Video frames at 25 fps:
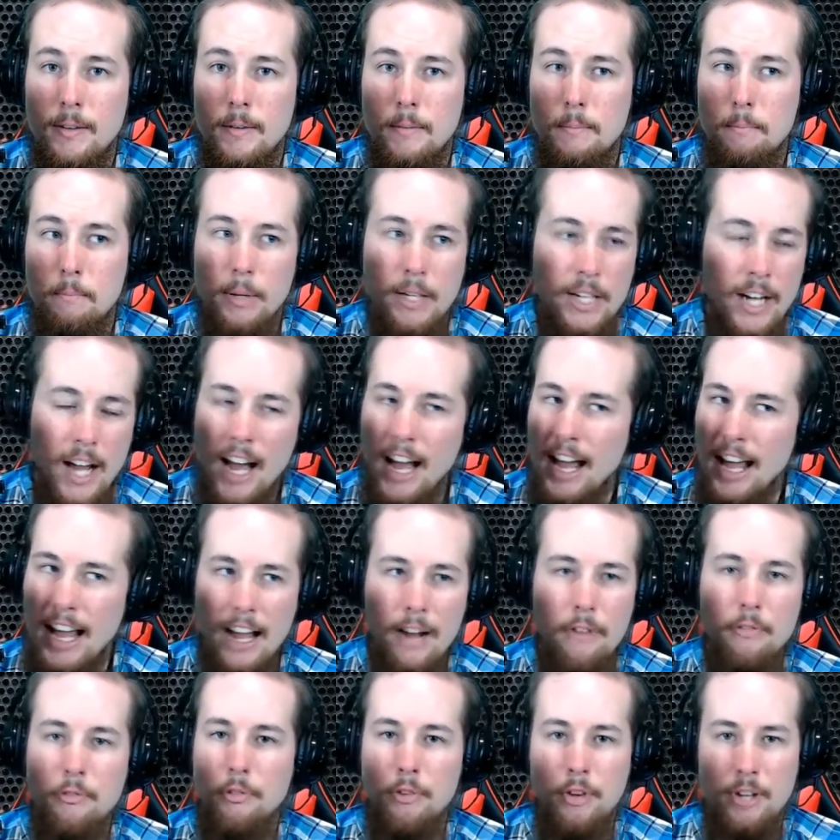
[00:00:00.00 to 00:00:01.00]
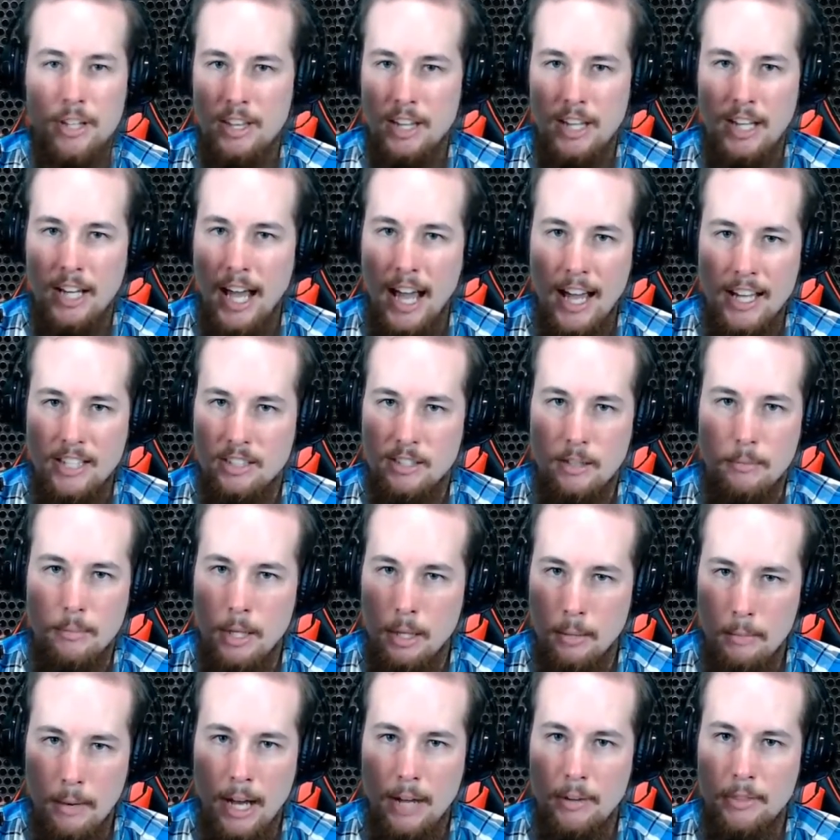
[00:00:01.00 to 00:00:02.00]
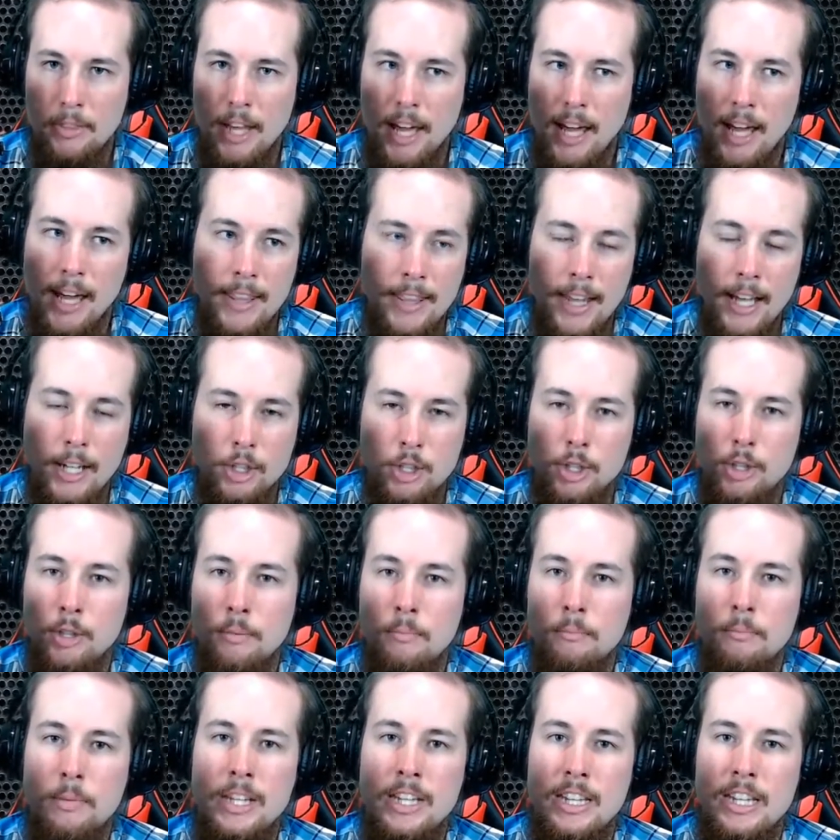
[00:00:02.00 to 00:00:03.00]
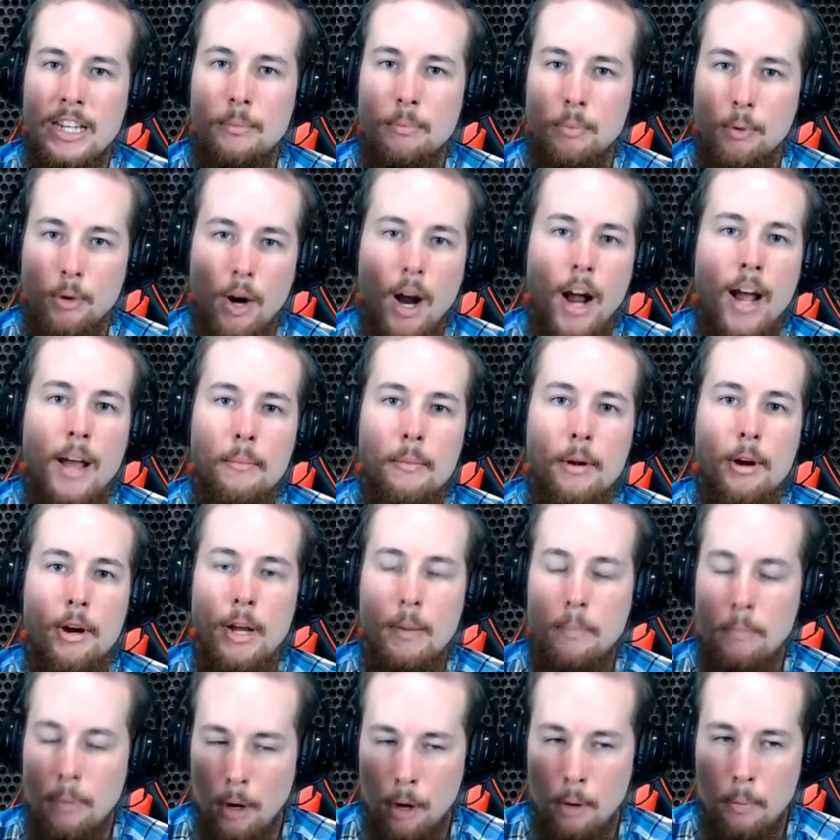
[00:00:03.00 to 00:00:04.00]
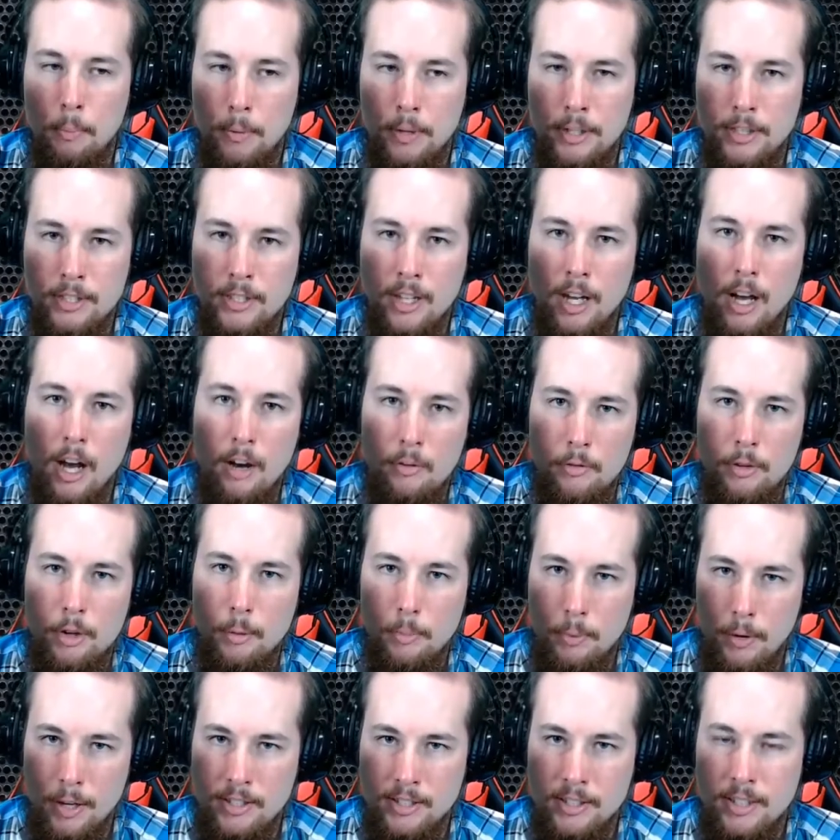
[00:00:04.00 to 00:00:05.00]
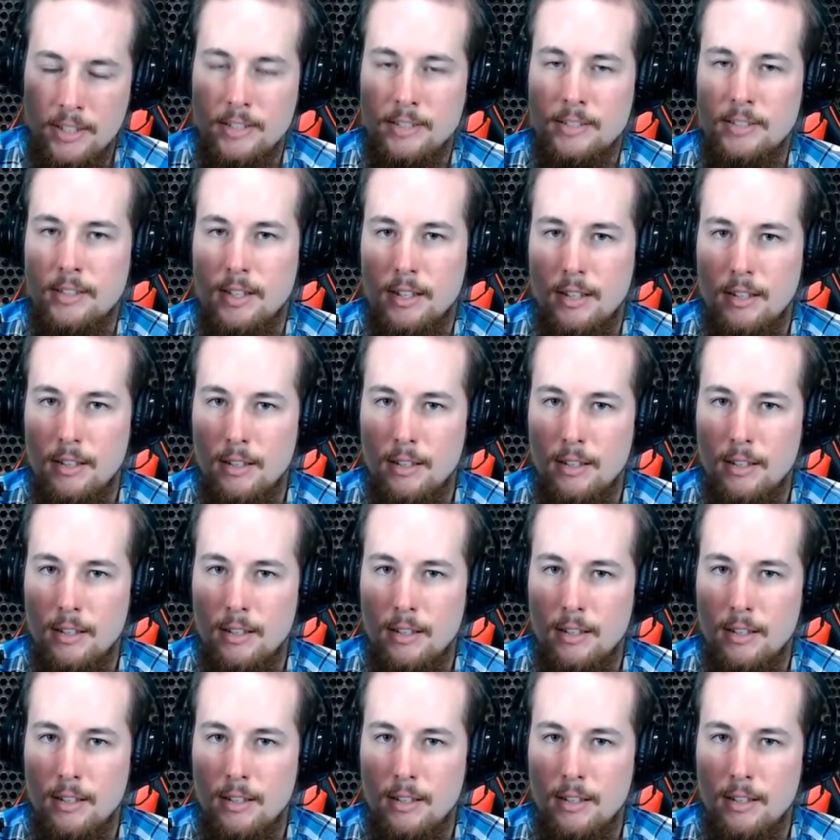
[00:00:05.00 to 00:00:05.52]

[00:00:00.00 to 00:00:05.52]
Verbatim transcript: But not everything has to be about that. And that shouldn't be the primary purpose of your presidency.